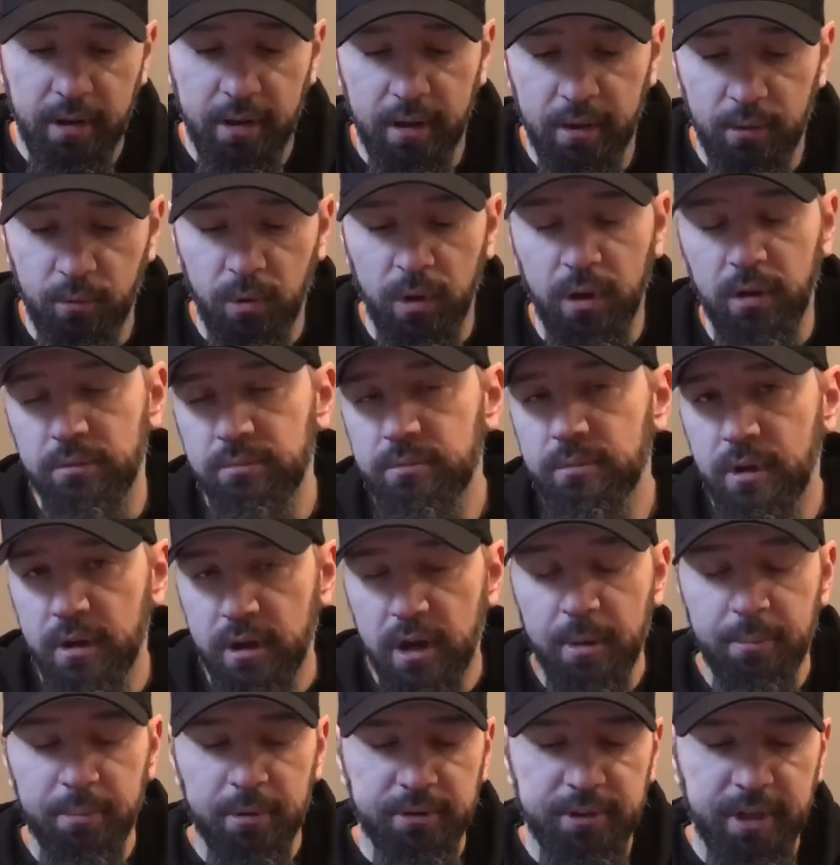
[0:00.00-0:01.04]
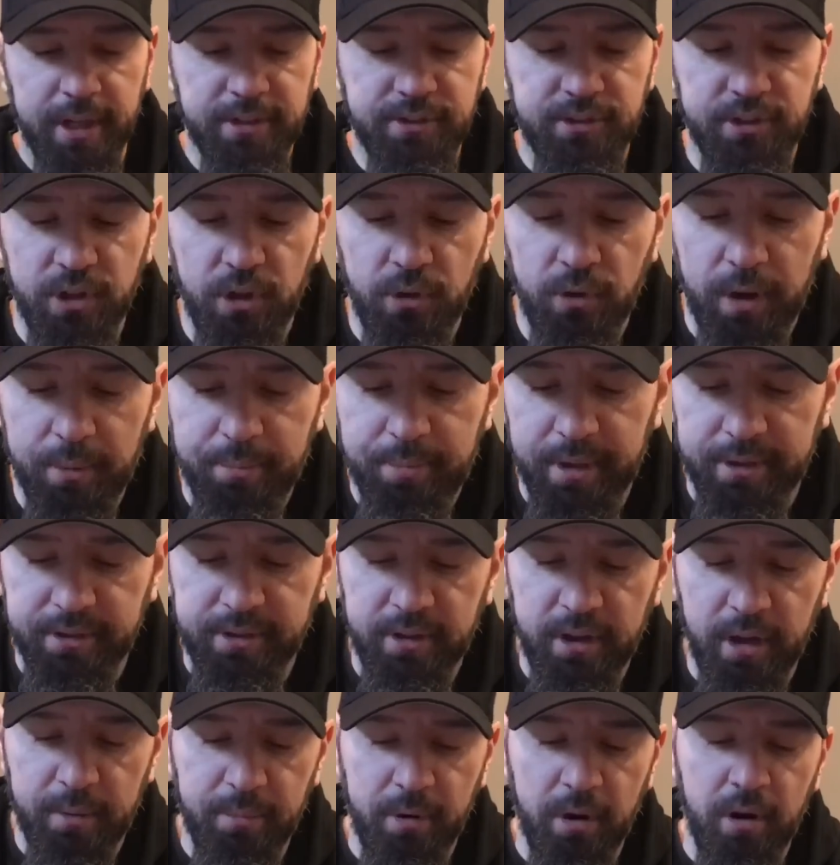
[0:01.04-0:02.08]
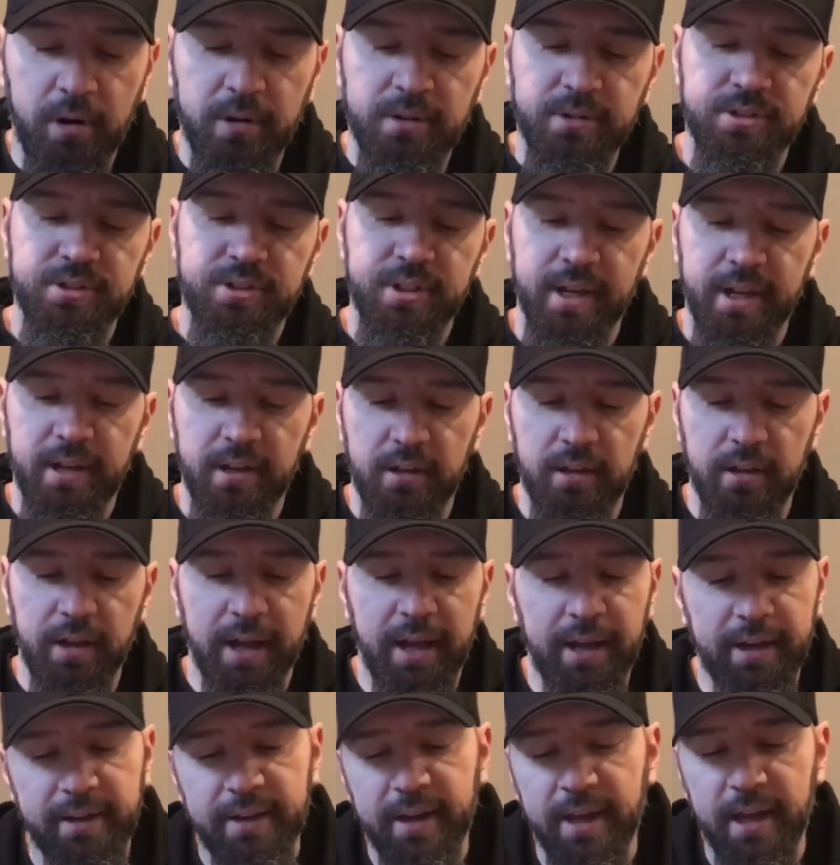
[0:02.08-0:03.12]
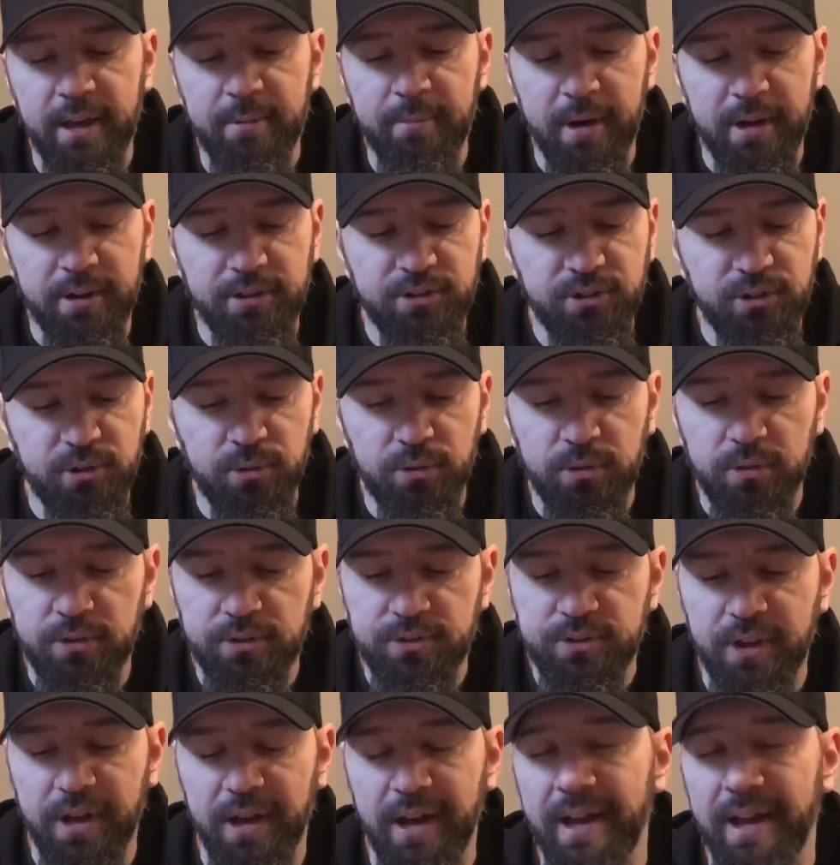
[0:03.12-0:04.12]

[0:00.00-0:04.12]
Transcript: well a couple of days ago I picked it up on sale at KMS Tools.